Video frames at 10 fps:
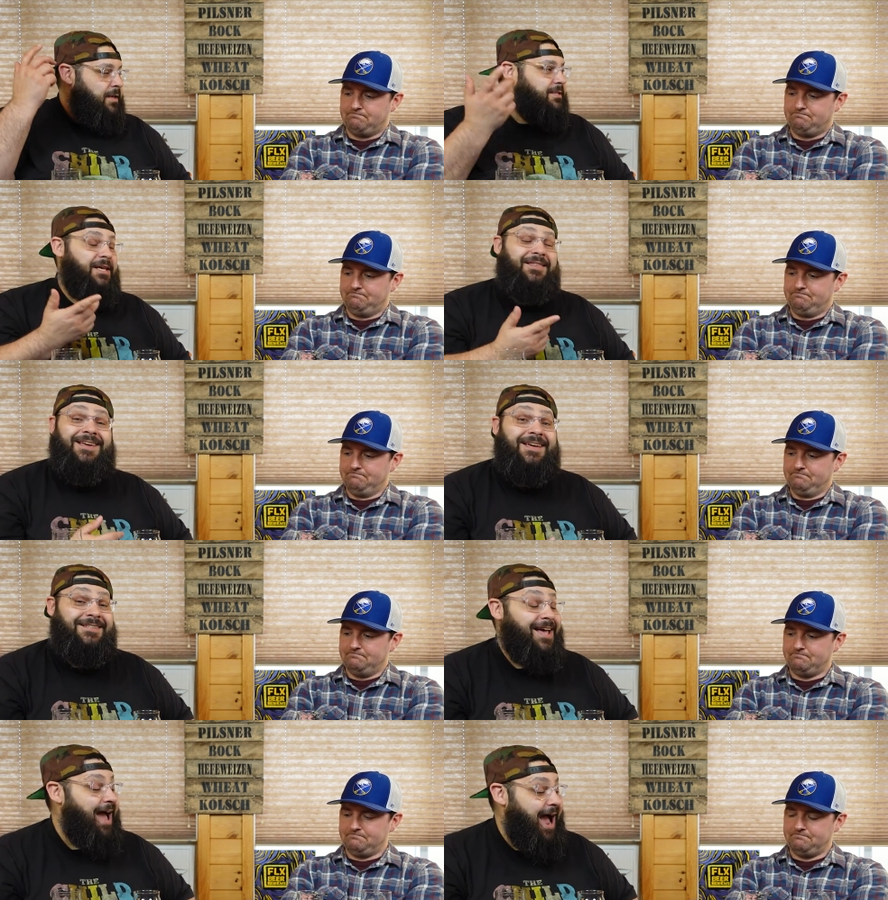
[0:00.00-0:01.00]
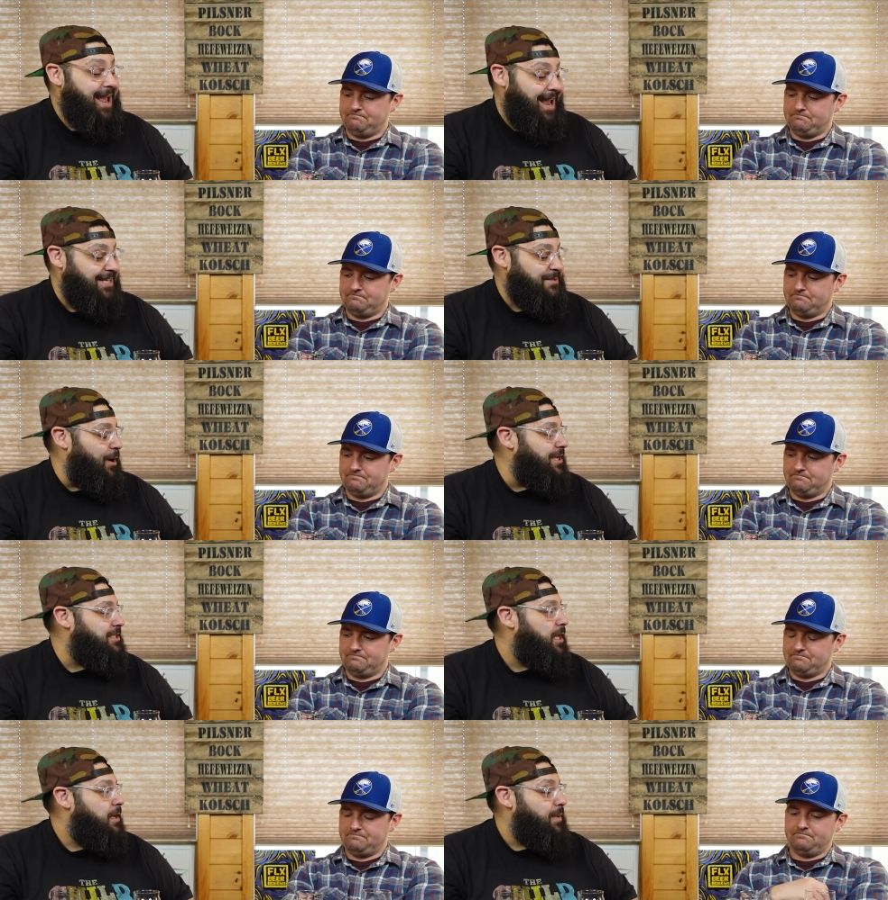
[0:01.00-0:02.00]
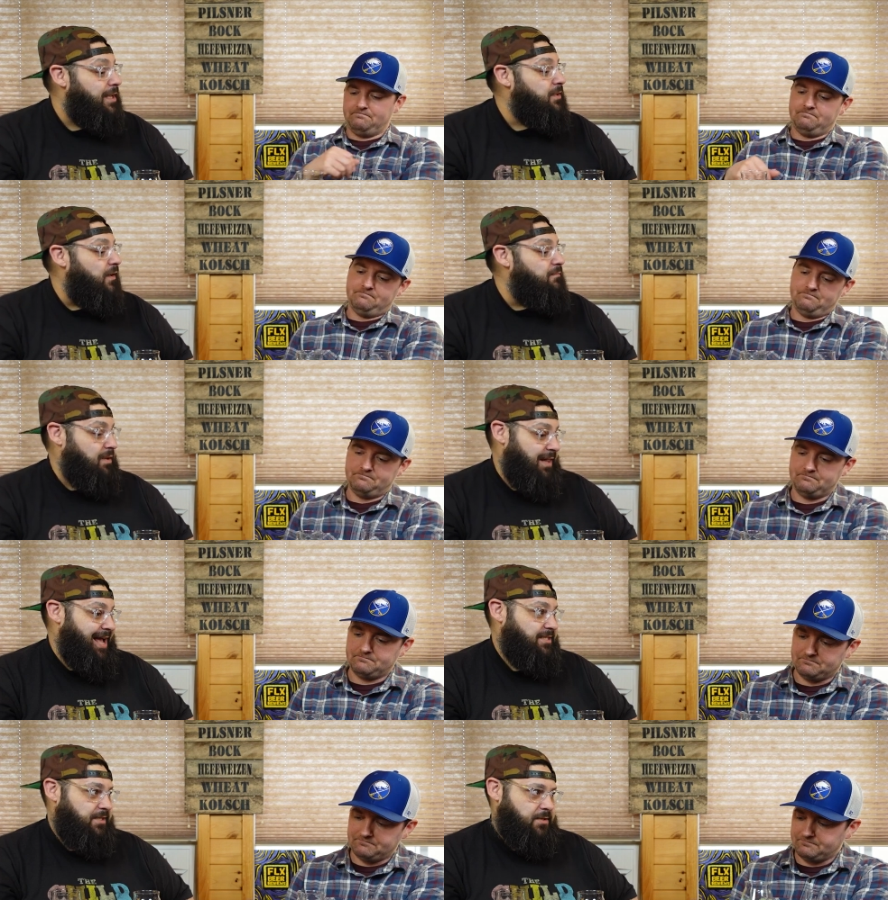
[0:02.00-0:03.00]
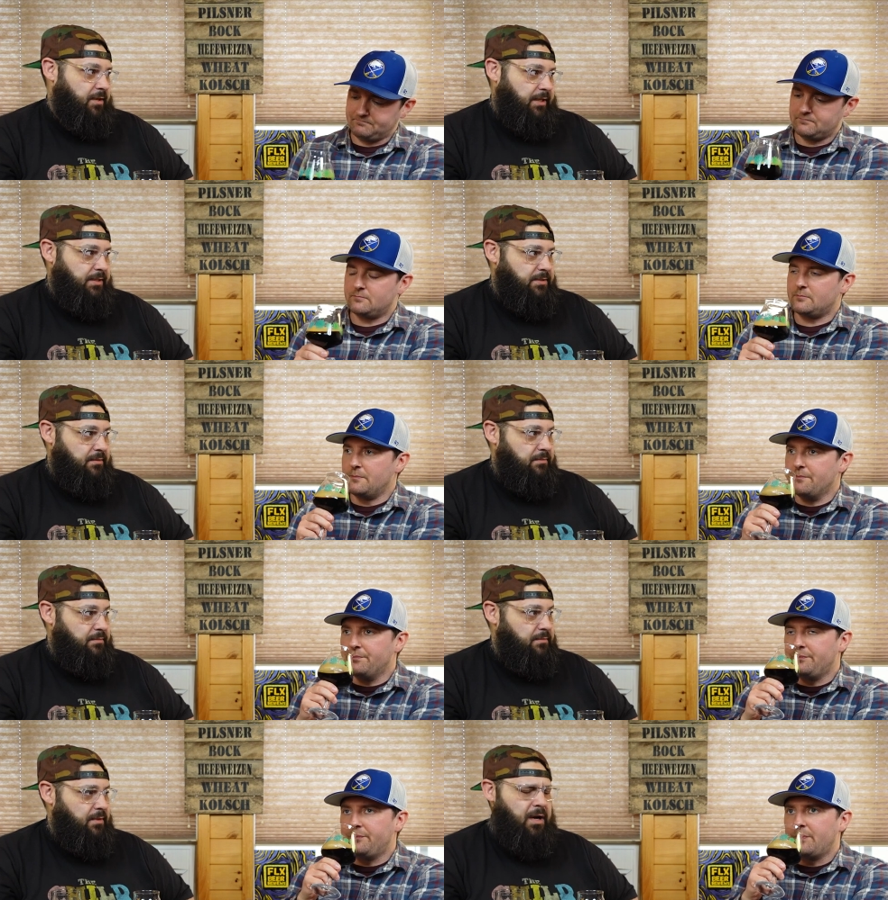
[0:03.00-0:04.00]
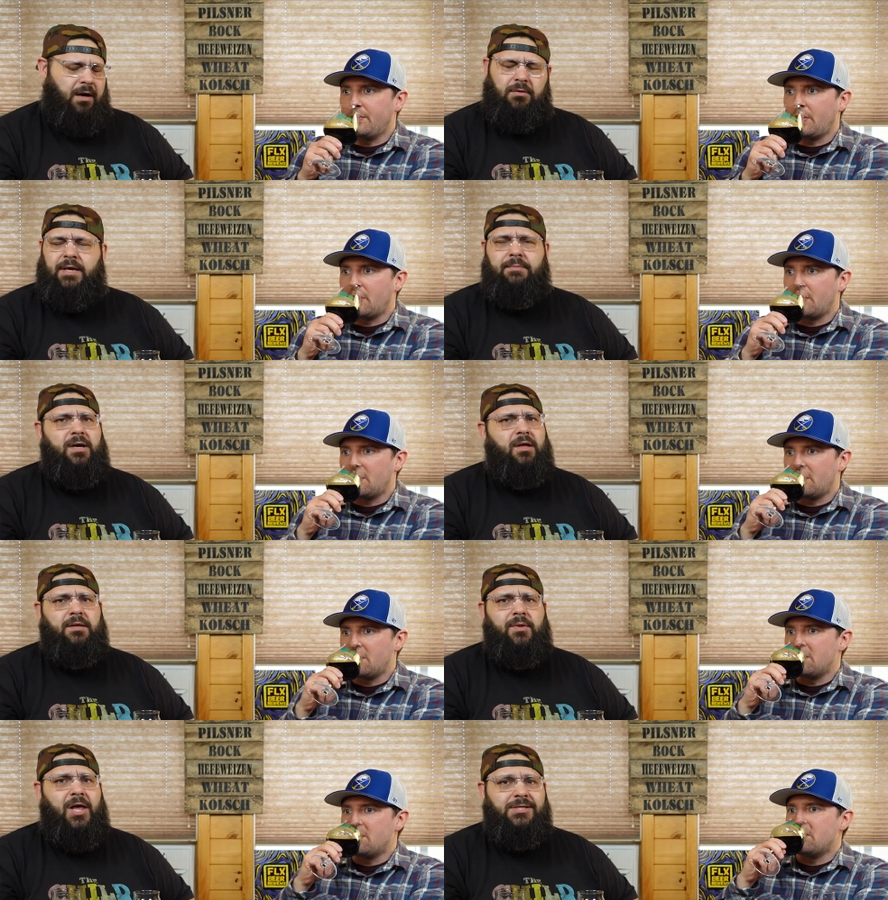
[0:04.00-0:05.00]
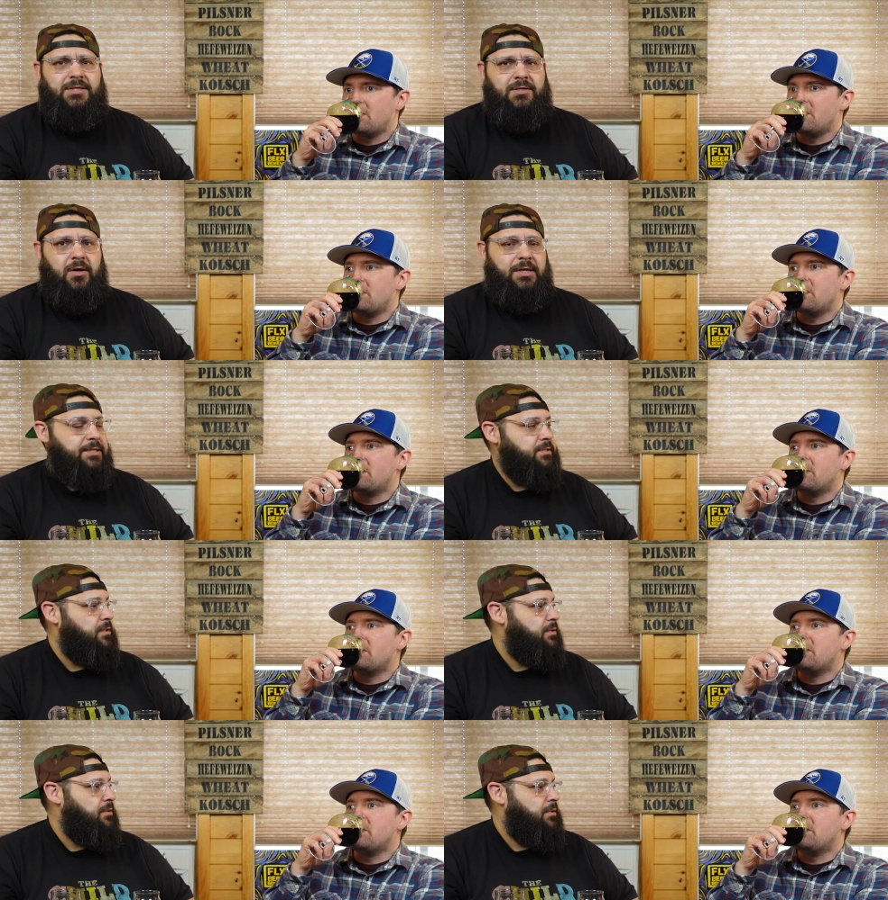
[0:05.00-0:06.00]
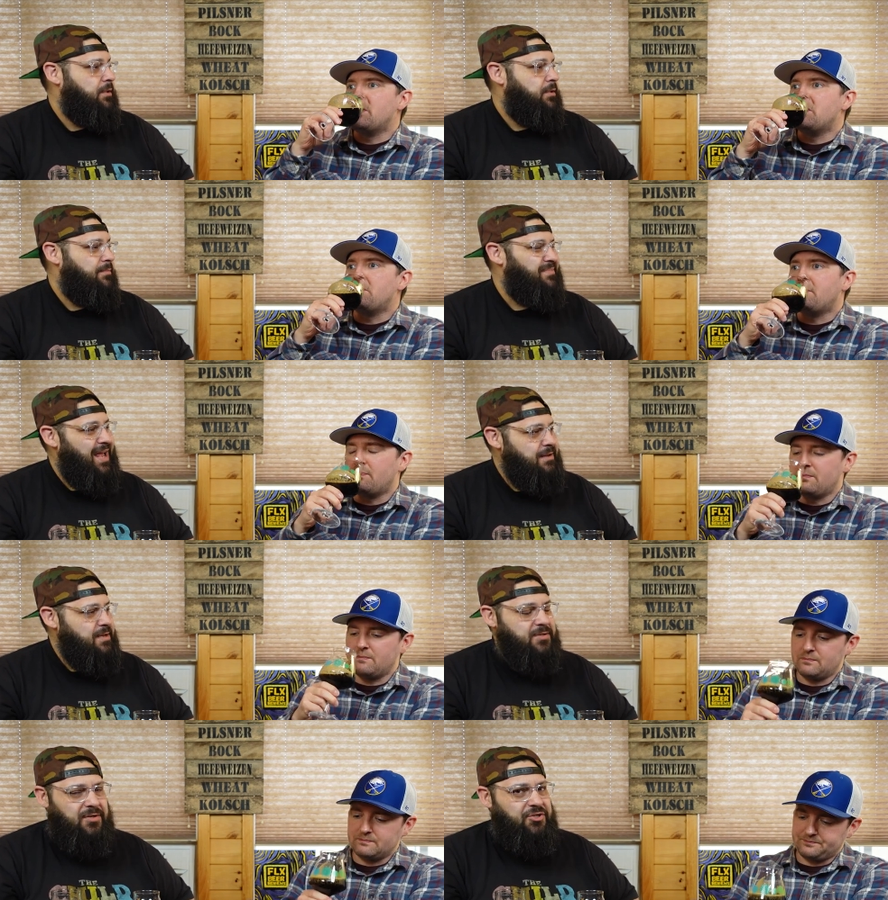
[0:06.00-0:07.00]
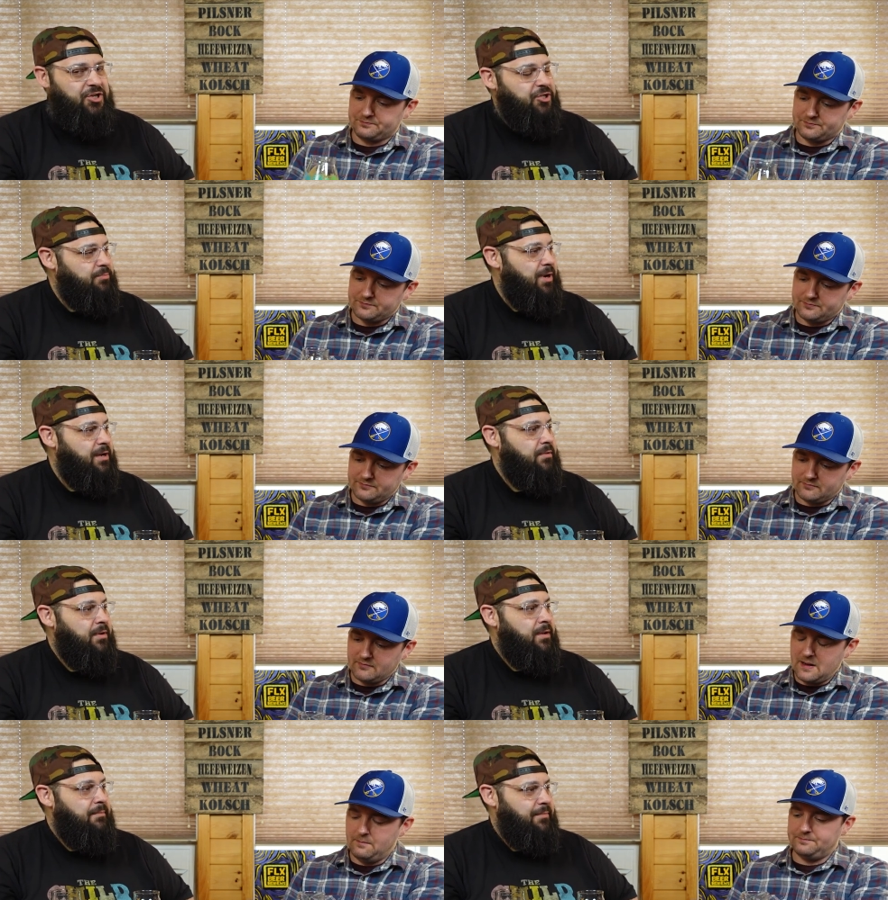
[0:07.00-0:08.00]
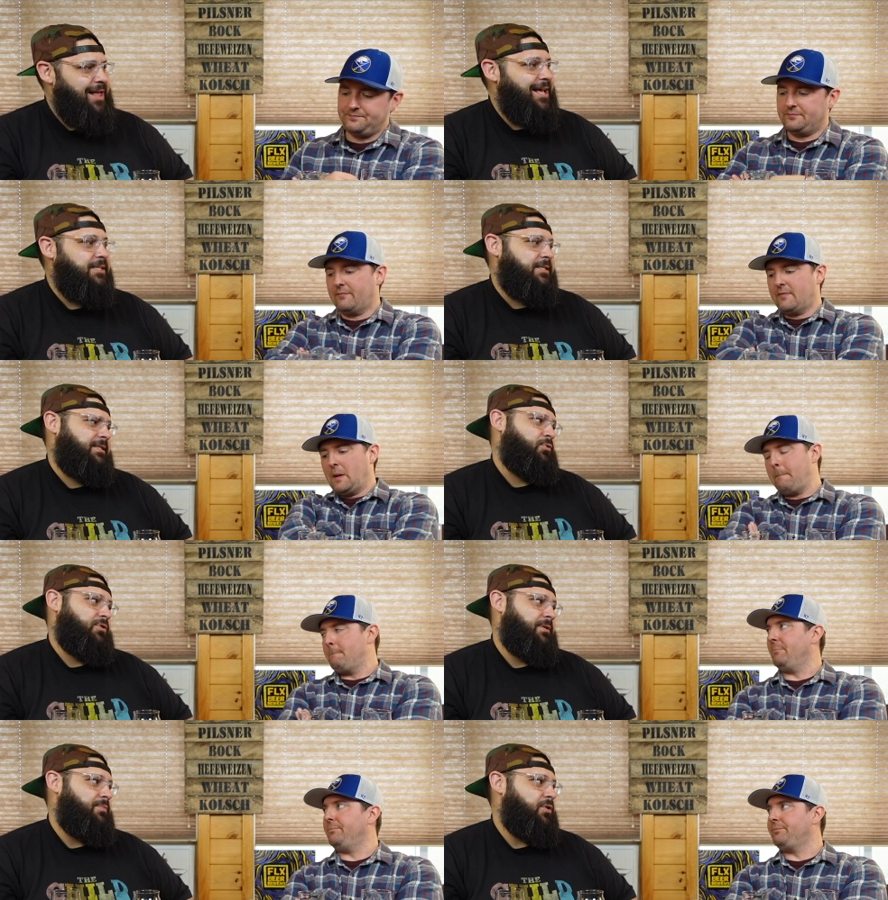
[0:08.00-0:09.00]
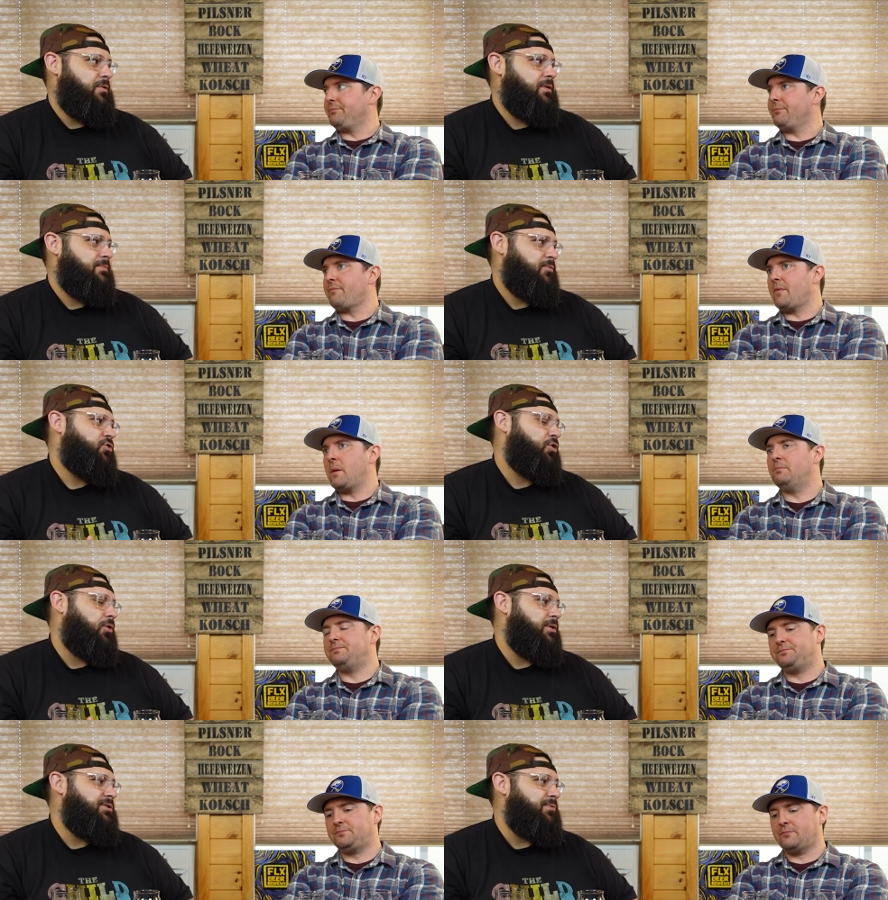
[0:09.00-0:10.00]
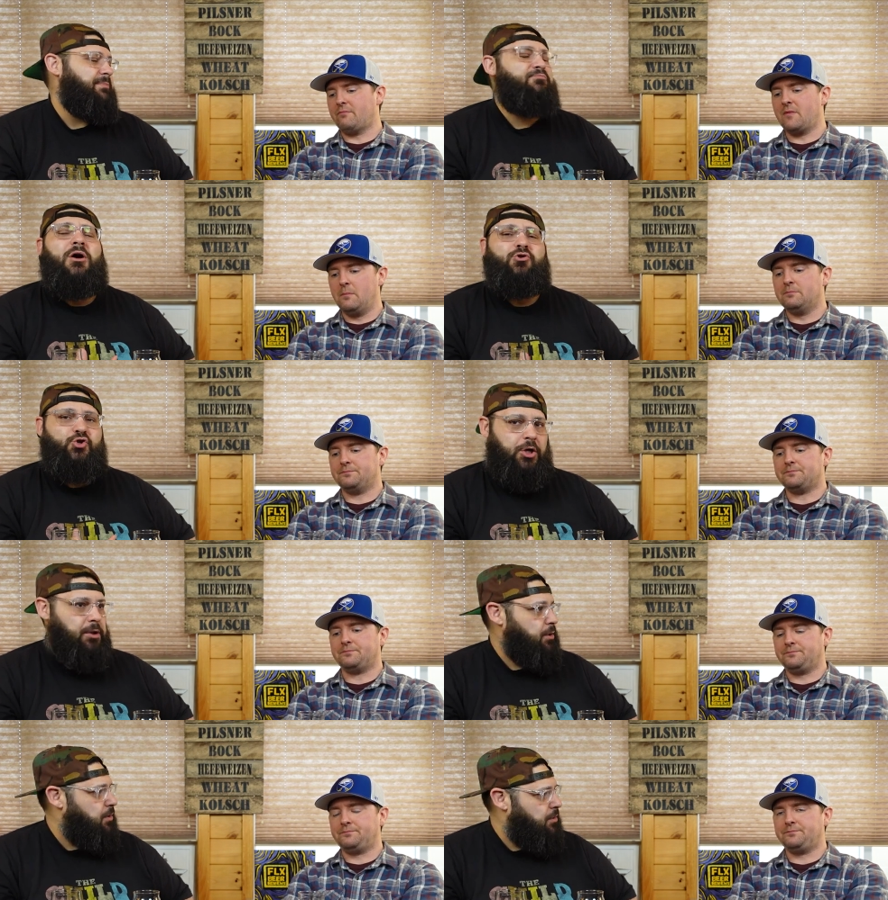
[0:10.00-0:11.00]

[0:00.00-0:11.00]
Speaker 1: See, the thing is, I hate spice, but I love molasses cookies. Mm-hmm. Oh, give me all the molasses cookies. Not necessarily gingerbread. Molasses is more subdued, more sugary sweet, brown sugar.